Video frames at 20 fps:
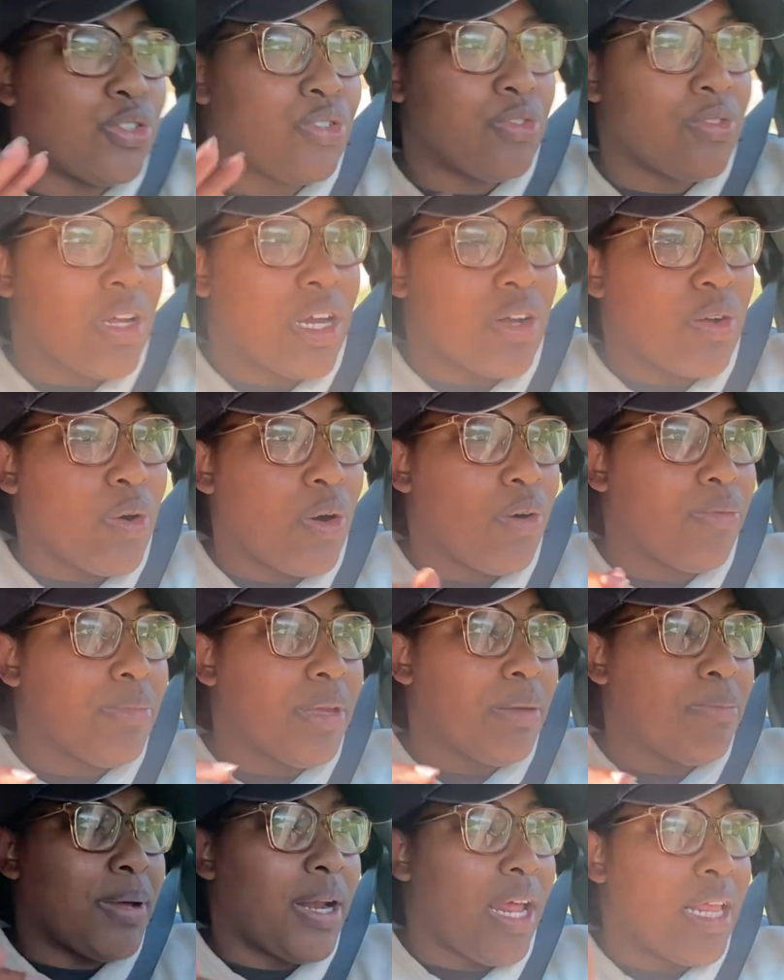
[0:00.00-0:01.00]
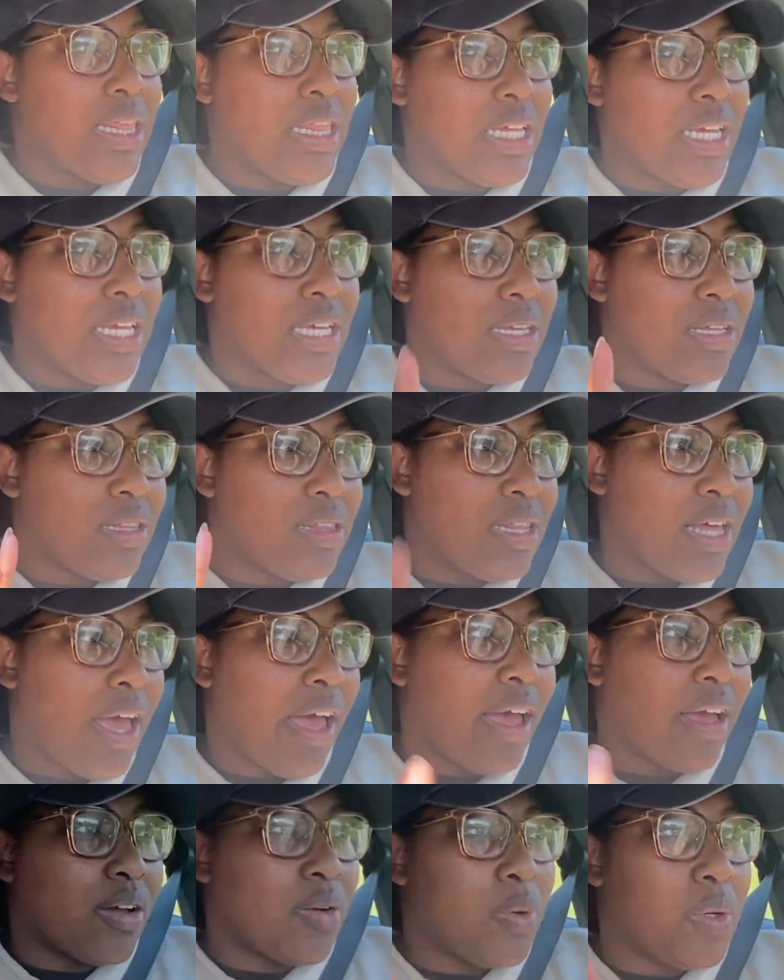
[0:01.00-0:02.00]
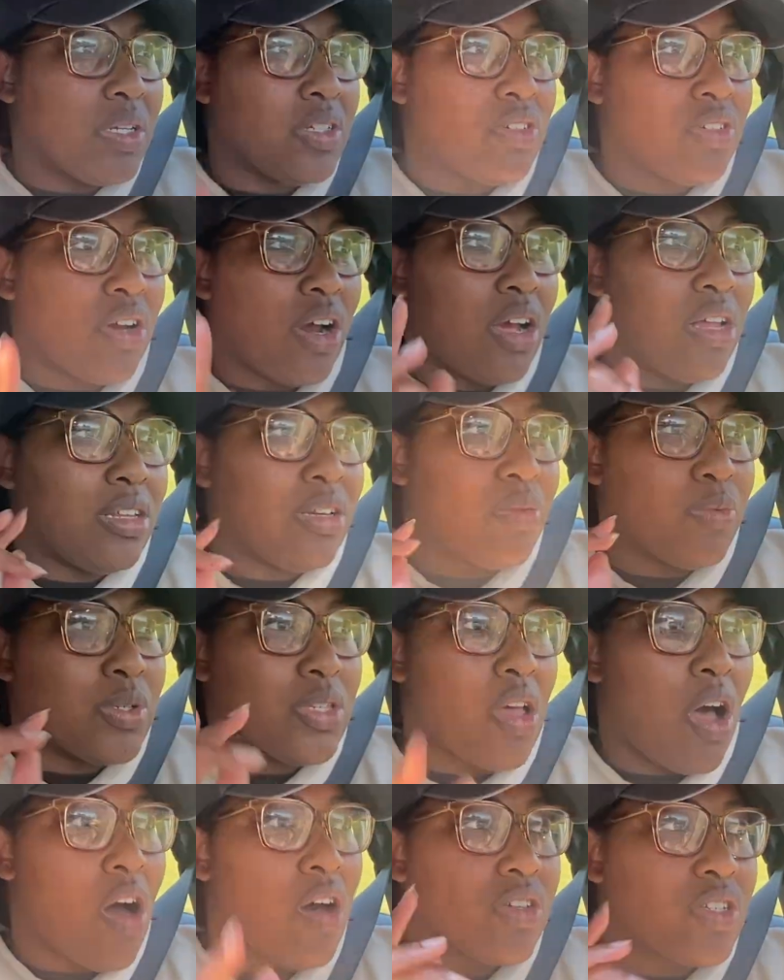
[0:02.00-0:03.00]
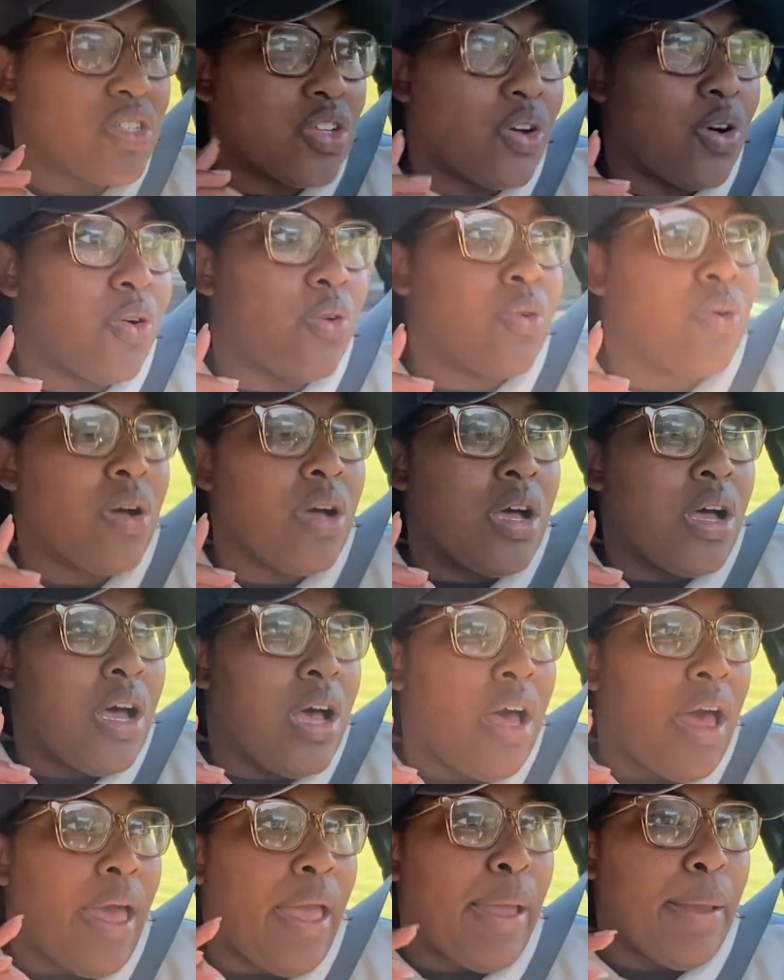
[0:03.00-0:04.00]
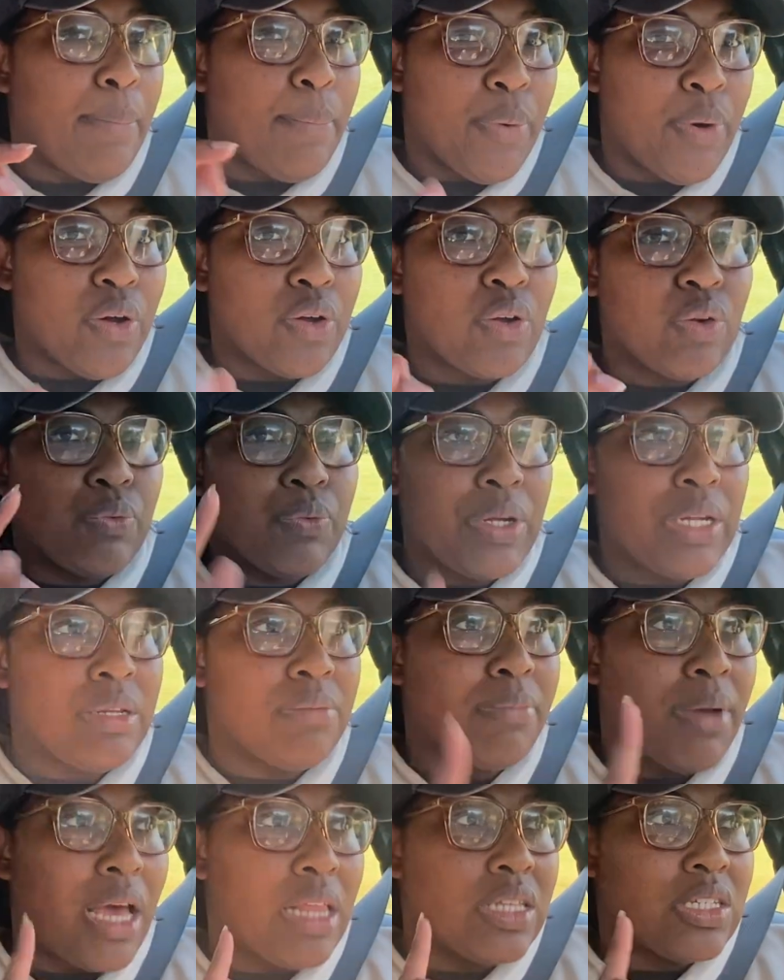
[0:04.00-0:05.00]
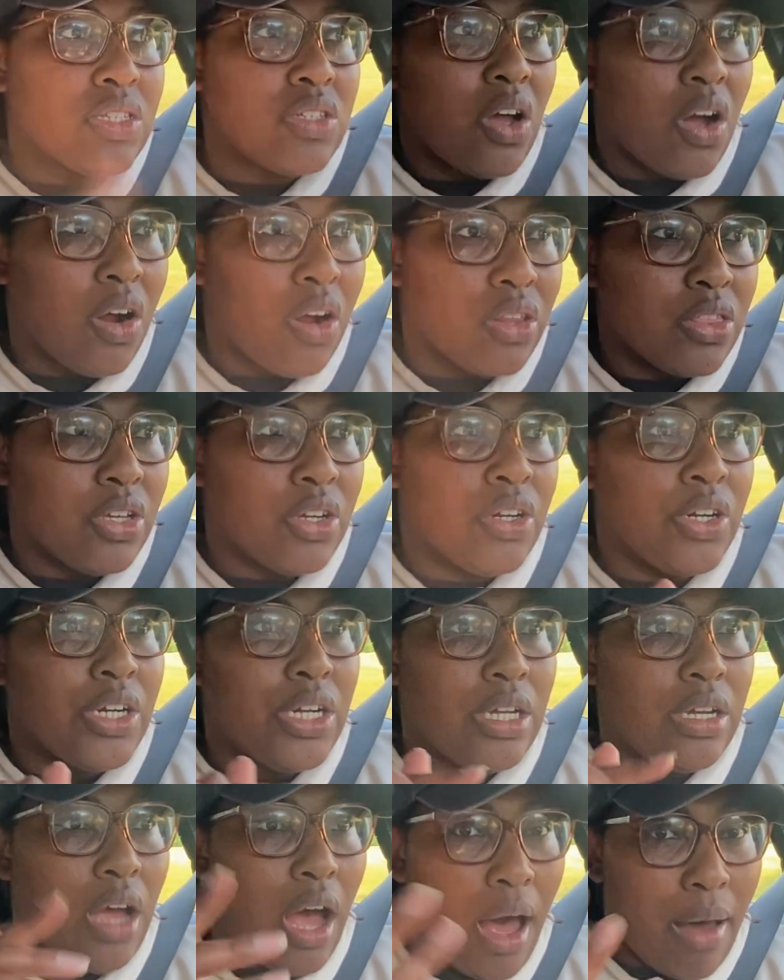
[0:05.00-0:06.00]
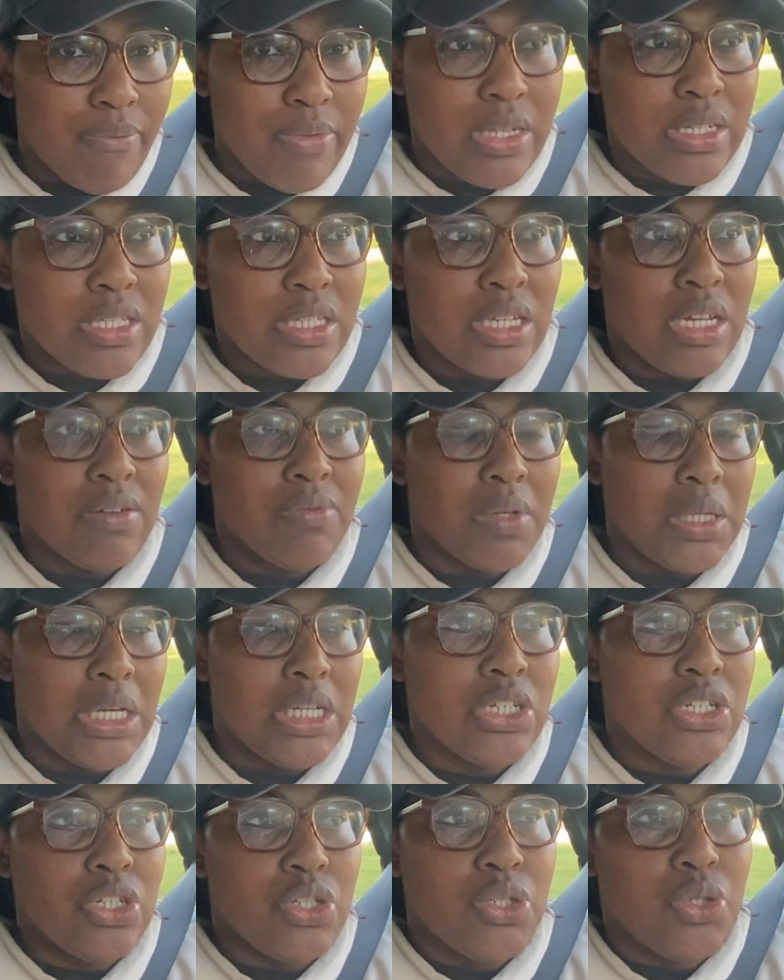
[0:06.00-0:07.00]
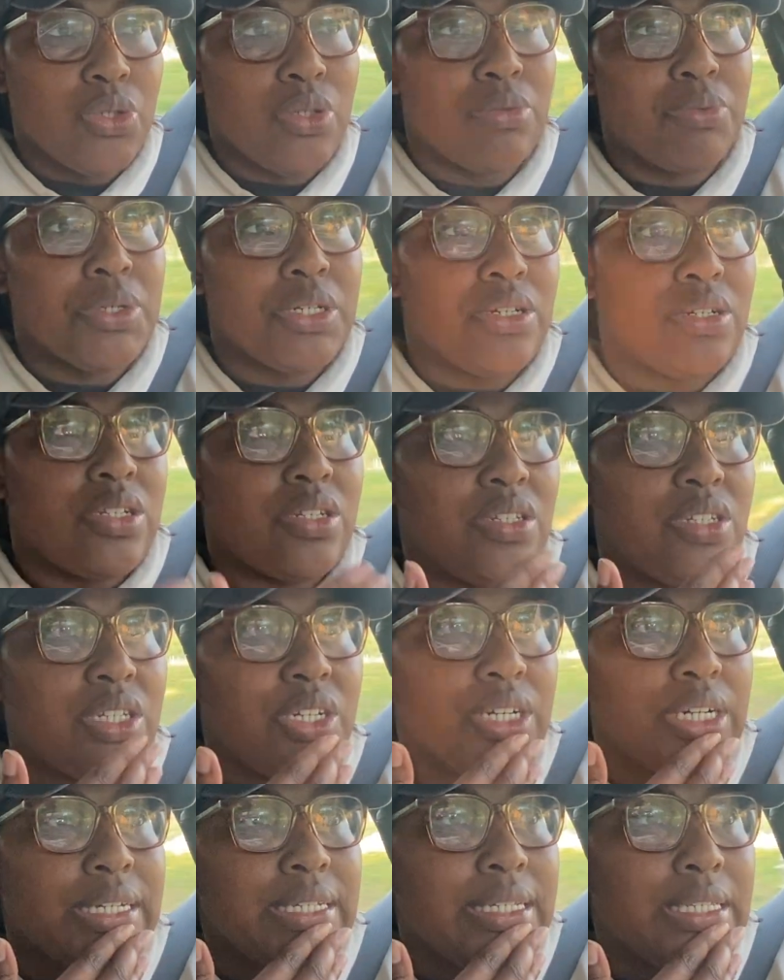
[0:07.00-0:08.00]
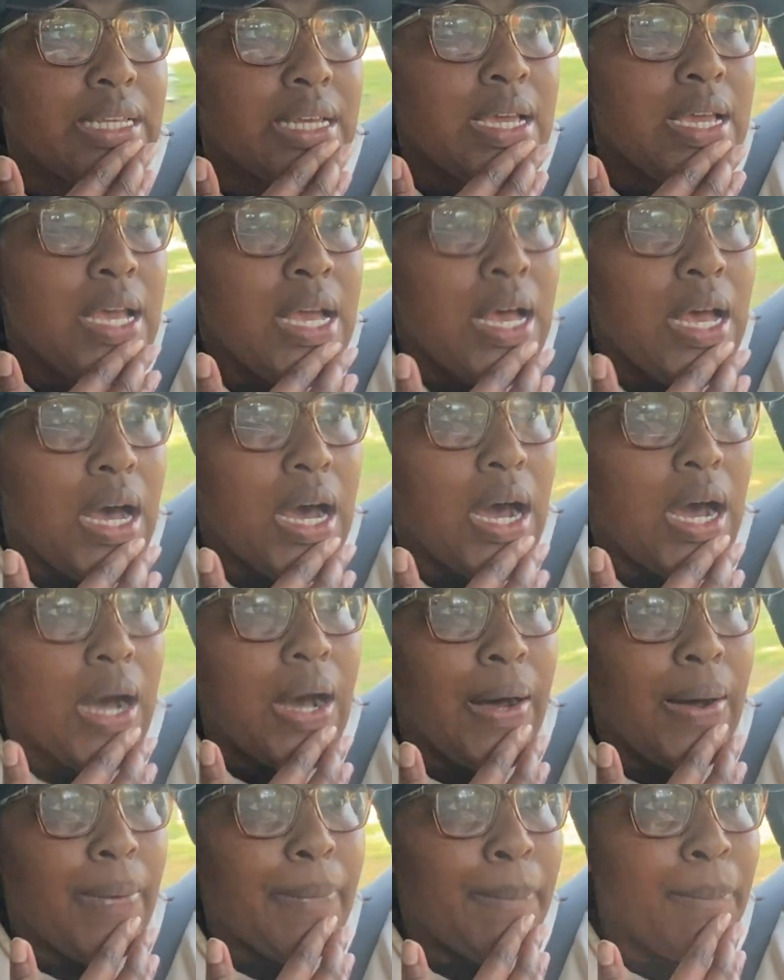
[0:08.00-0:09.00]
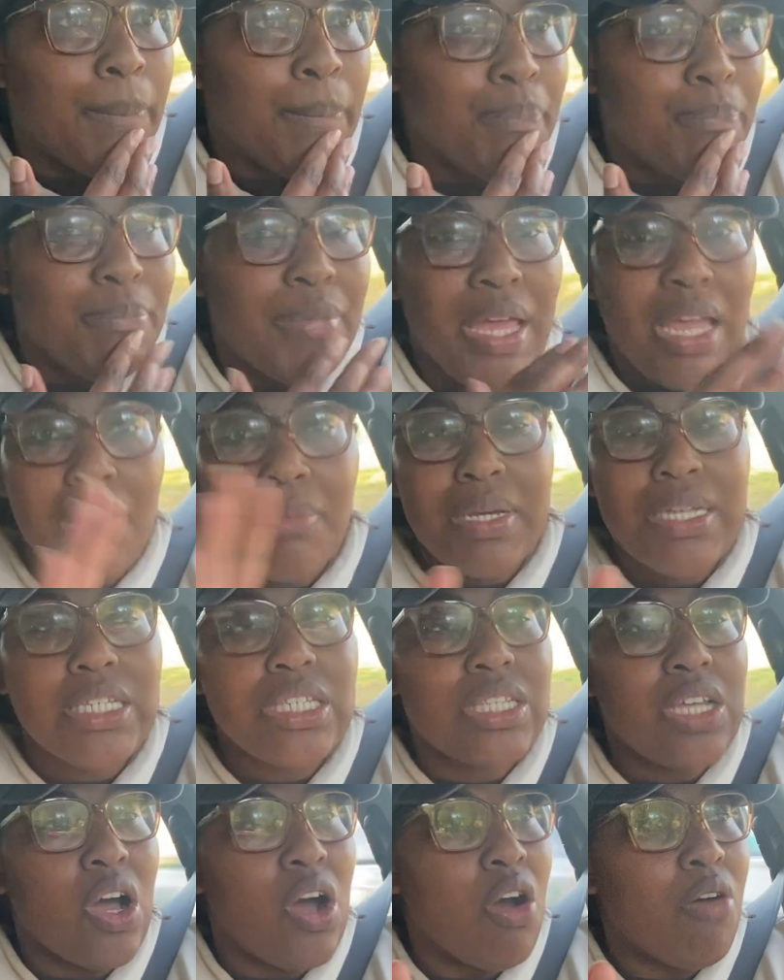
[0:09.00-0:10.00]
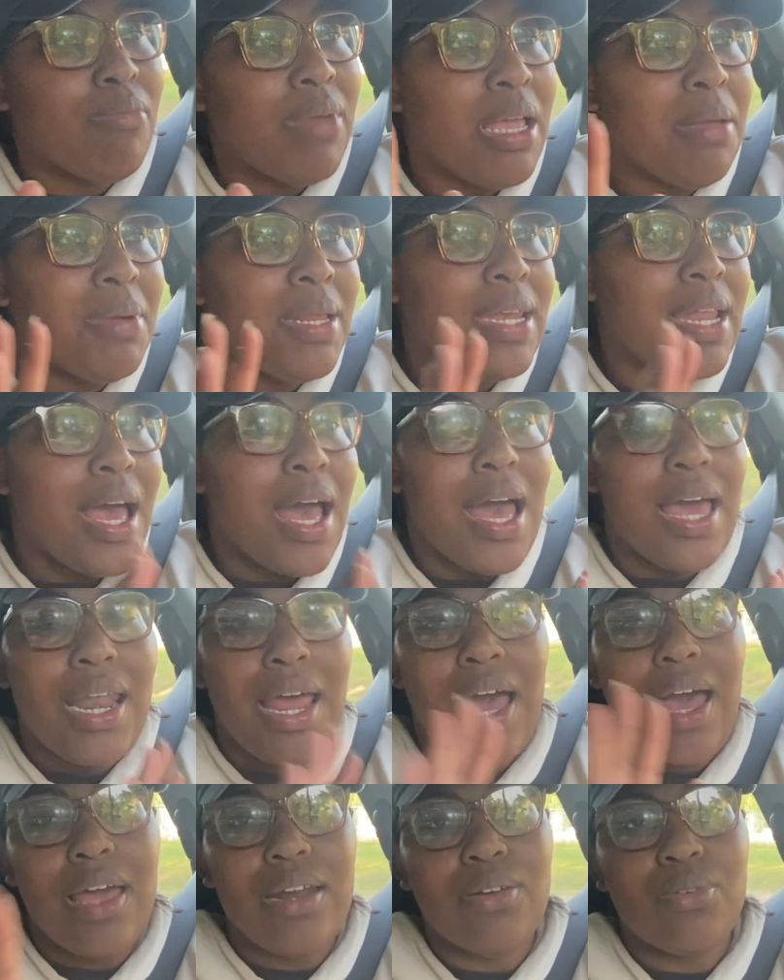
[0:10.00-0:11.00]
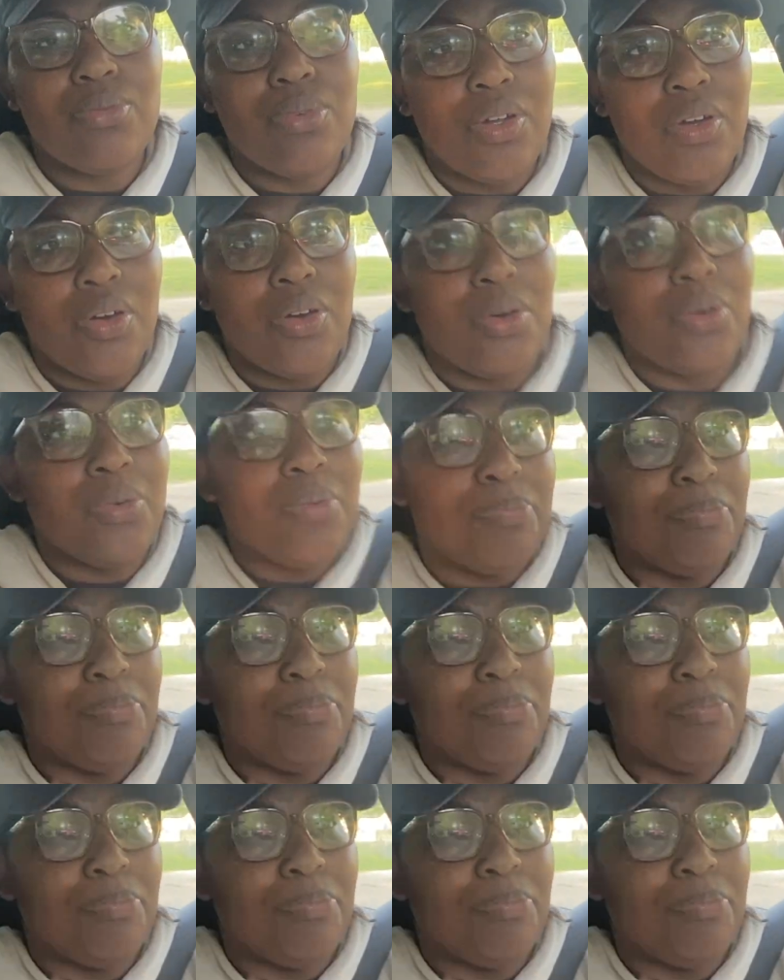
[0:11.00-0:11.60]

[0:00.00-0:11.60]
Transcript: Do not quote me. But I think that Queen Charlotte was also a book written by this author, obviously in relation to the Bridgerton series. Maybe so, maybe not. I don't know.